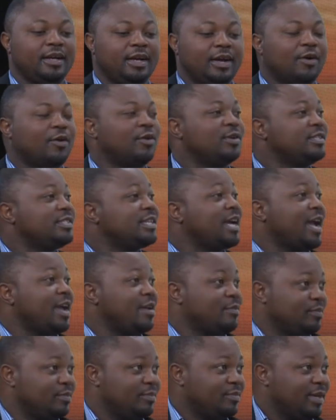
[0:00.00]
on
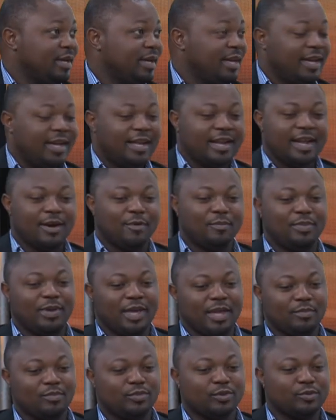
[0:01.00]
time and I'll be
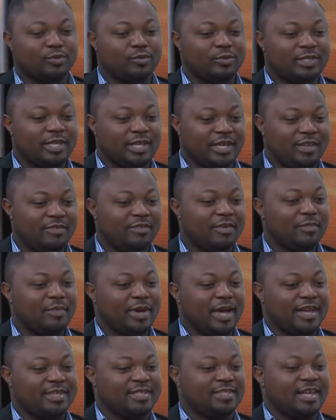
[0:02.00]
able to deliver
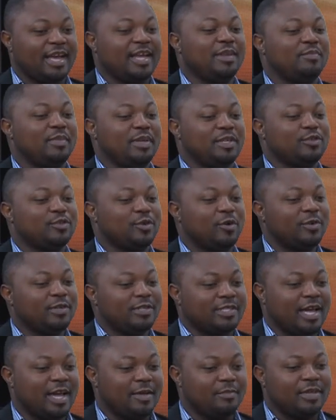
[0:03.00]
my assignments on
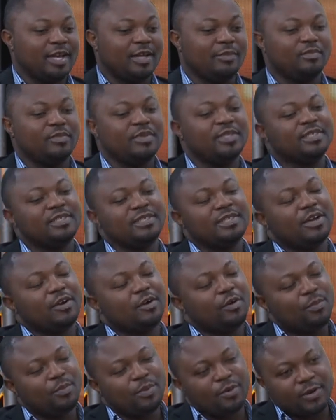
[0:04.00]
time. That means the
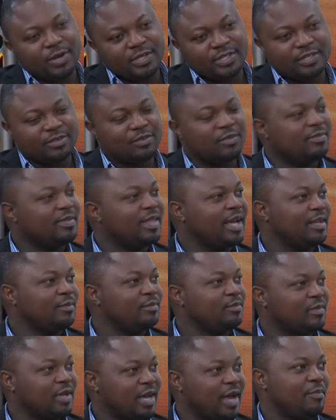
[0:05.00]
operation of that
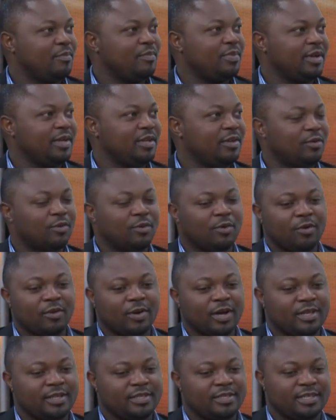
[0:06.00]
company or
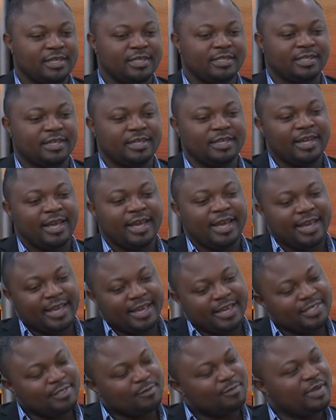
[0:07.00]
organization
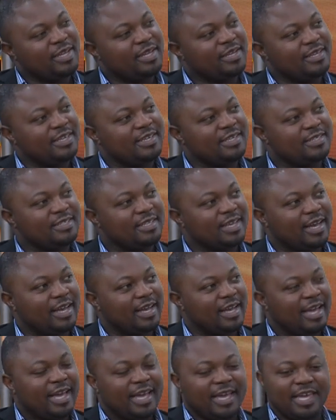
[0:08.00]
is made easier.
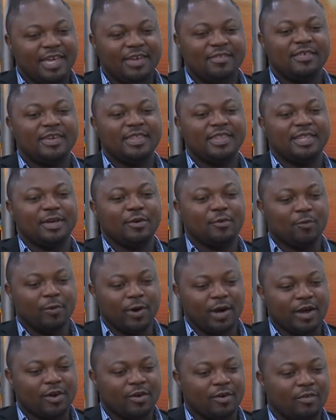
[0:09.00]
Even the
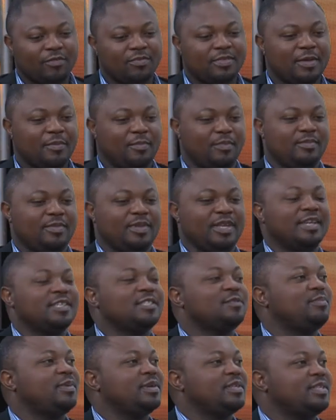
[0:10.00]
work of the
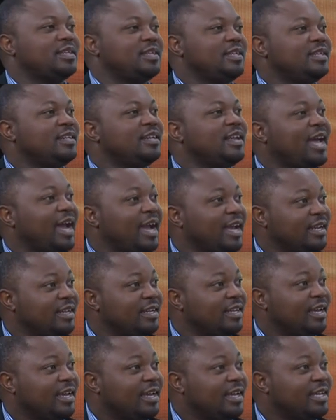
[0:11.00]
next person in line
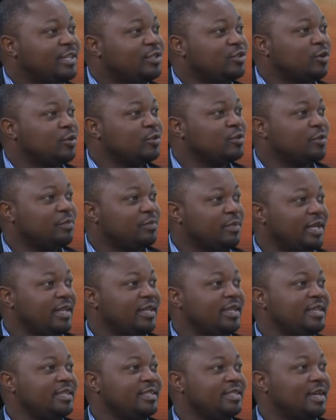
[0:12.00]
is also made
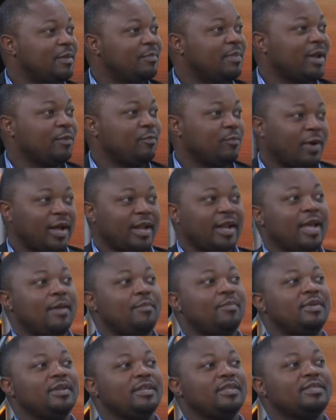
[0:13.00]
easier. But what
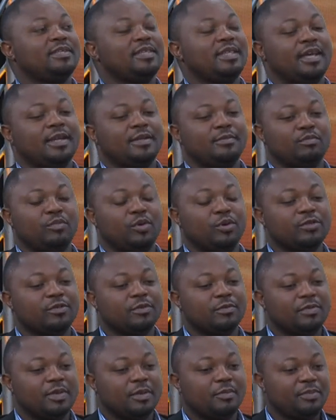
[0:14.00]
happened is that most
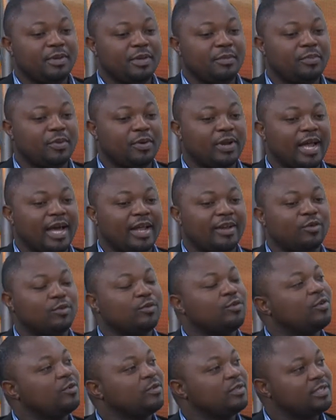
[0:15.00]
of the people are
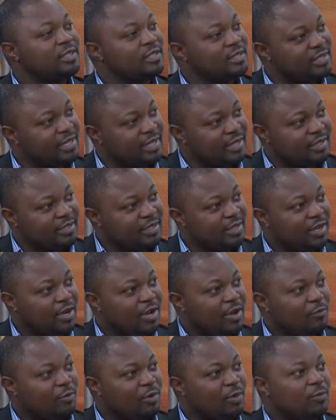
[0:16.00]
not consistent
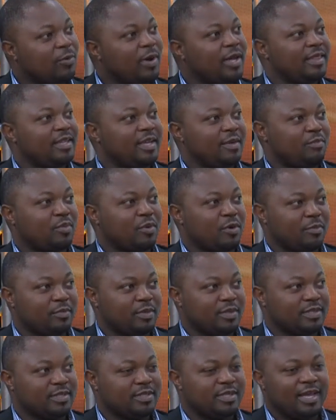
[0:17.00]
with what they
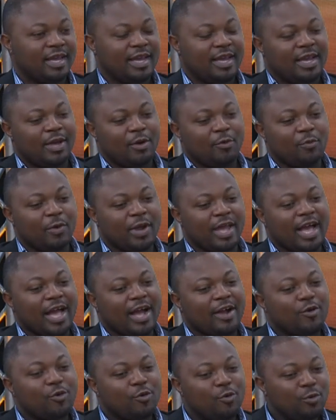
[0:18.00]
promise. Mm. We
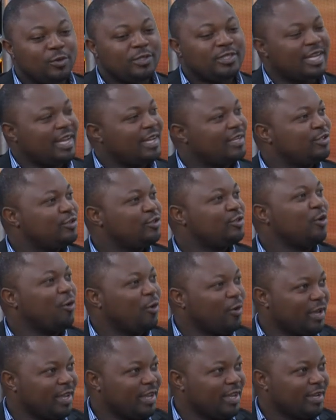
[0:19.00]
are good at
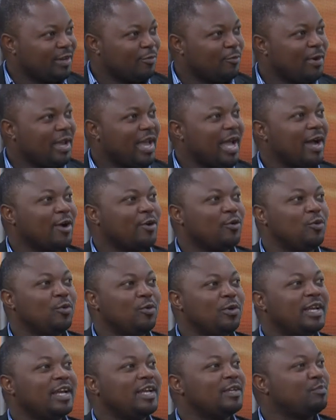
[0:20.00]
talking, we are
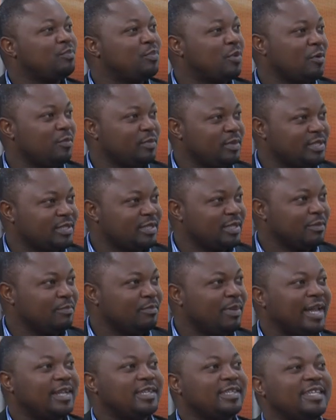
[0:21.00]
good at promising,
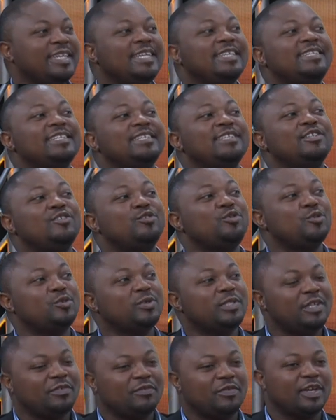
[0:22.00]
but it is too
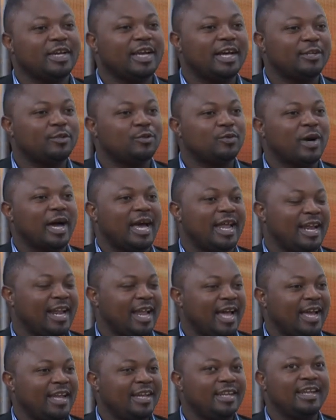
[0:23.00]
difficult to
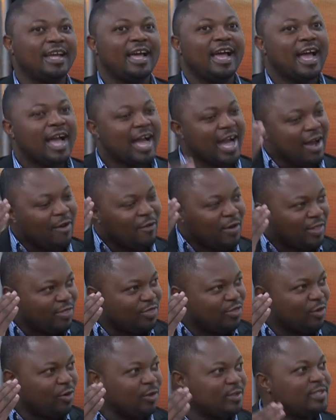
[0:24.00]
align our
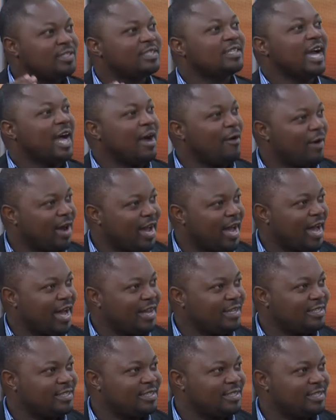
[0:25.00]
thoughts, our
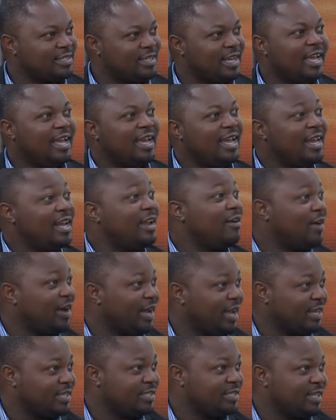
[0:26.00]
hearts, and our
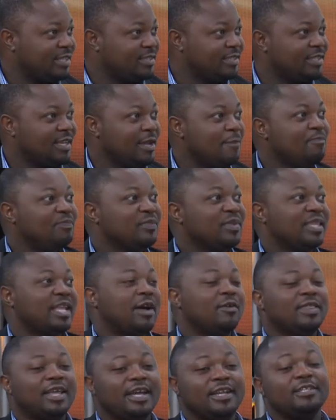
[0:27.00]
actions. Mm.
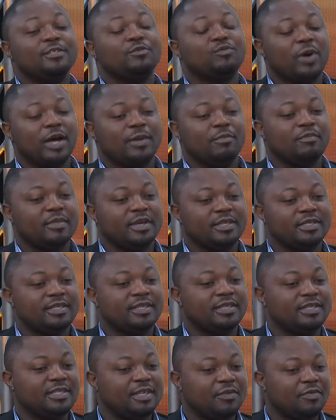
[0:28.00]
Now, that is what makes
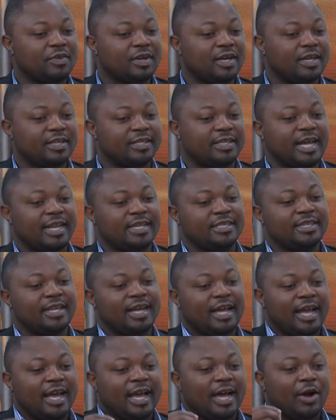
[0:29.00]
it difficult, that
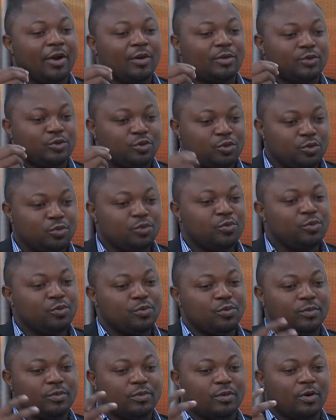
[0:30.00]

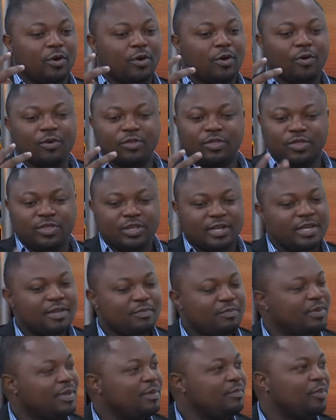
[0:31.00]
two or three
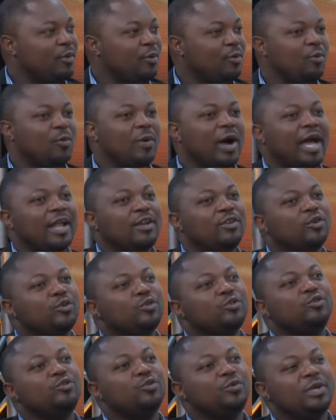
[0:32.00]
people who are not
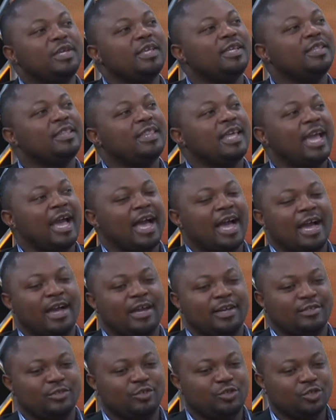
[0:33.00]
doing their
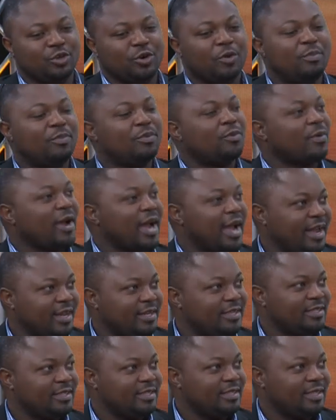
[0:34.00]
job
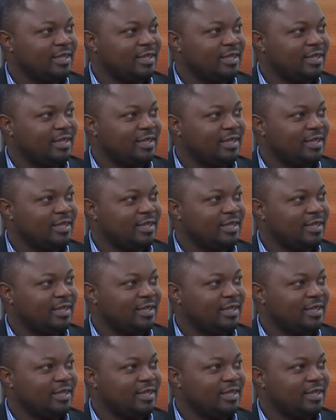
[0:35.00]
right,